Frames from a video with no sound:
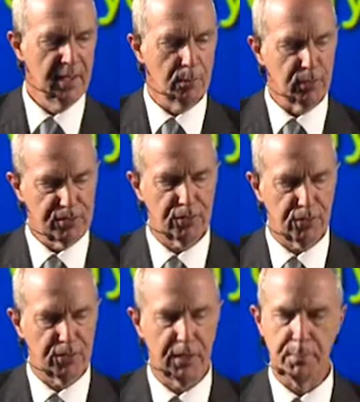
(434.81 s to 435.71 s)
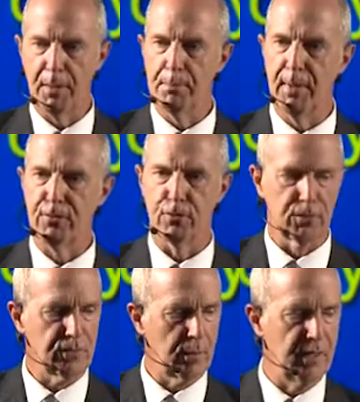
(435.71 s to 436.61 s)
And what's interesting about
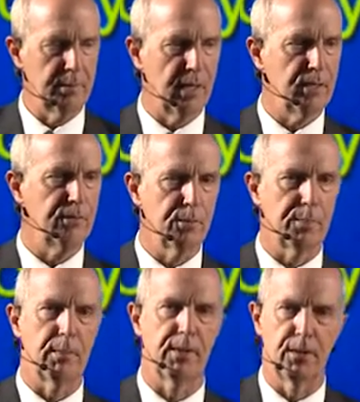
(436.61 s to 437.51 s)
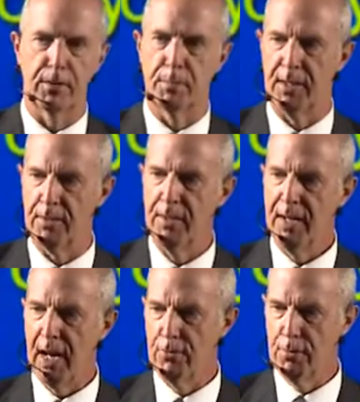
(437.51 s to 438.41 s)
metals, I mean, many of you probably heard about
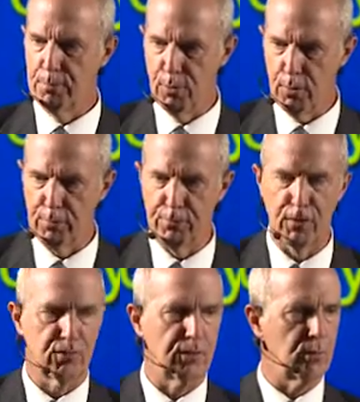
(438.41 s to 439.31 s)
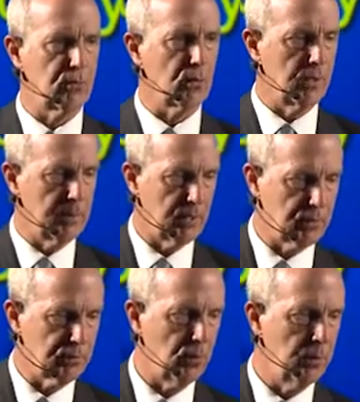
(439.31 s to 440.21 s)
Aaron Brockovich. They were talking about
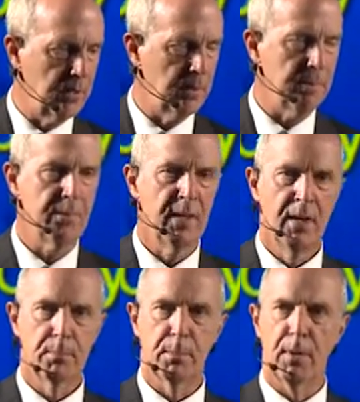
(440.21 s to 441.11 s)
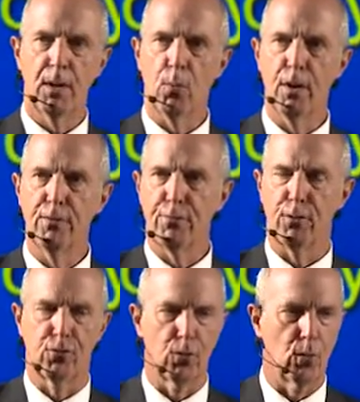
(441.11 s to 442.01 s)
chromium. But my wife, for a
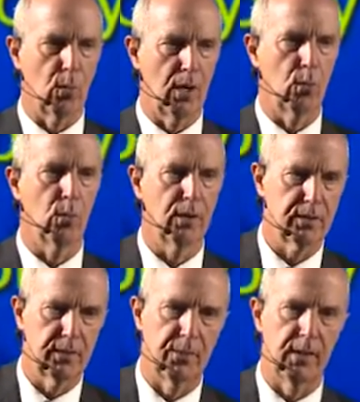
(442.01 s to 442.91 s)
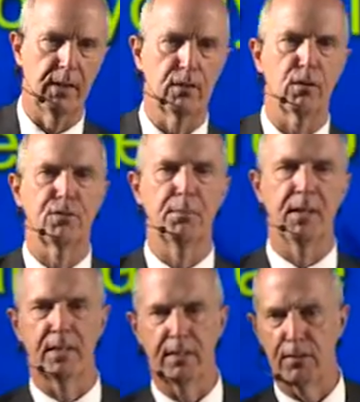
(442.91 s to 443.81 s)
short while, worked in the
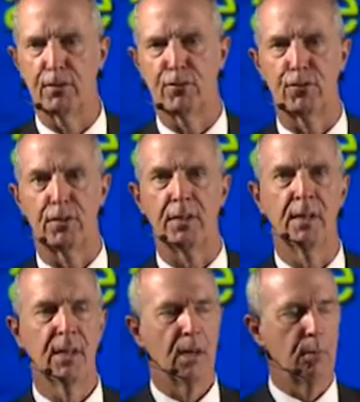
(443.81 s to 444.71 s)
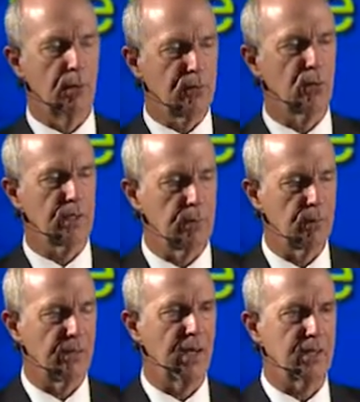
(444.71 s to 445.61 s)
cosmetic industry. And we were talking
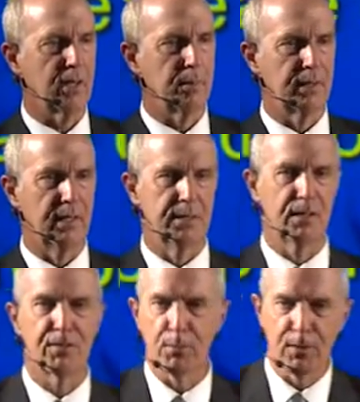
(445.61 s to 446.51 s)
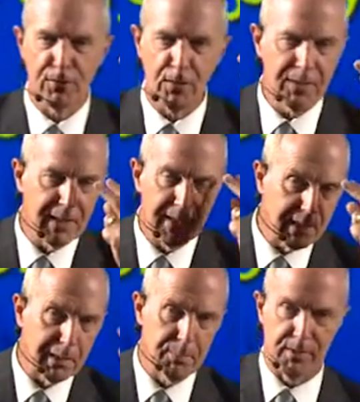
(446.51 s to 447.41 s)
with that company, and they said, well, there's only a
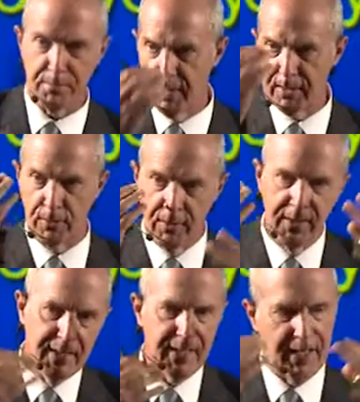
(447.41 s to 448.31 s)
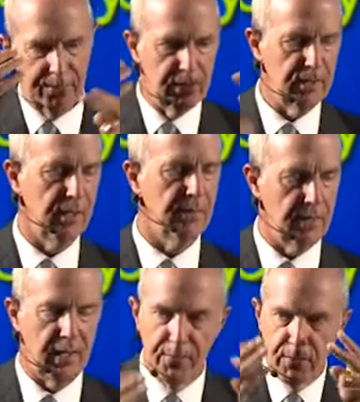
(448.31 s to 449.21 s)
little bit of metal in
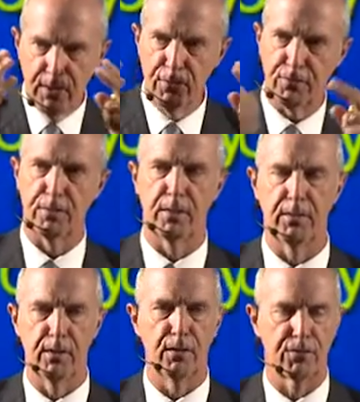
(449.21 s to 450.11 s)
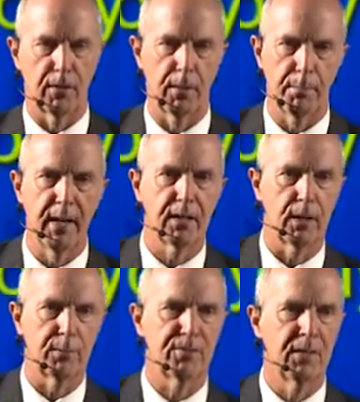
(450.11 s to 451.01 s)
these
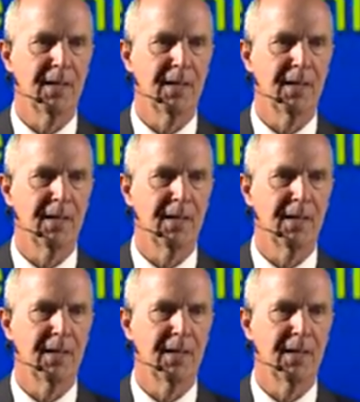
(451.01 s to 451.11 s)
makeups.